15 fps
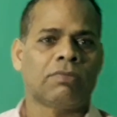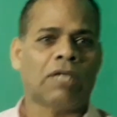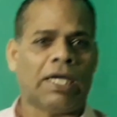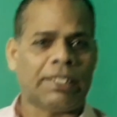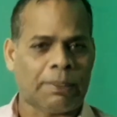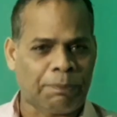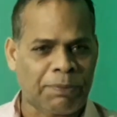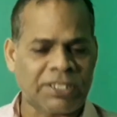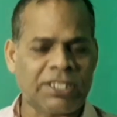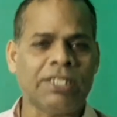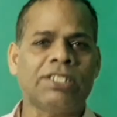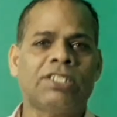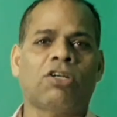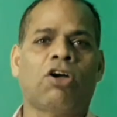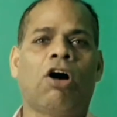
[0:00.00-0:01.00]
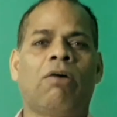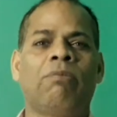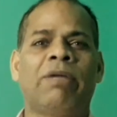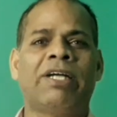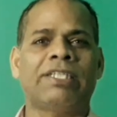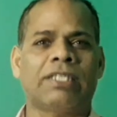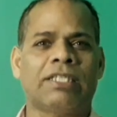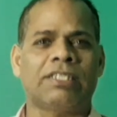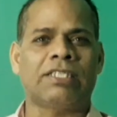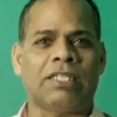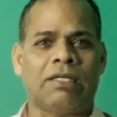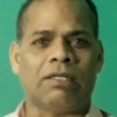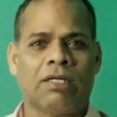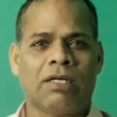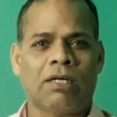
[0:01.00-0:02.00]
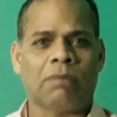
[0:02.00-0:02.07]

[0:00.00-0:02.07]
and the present government is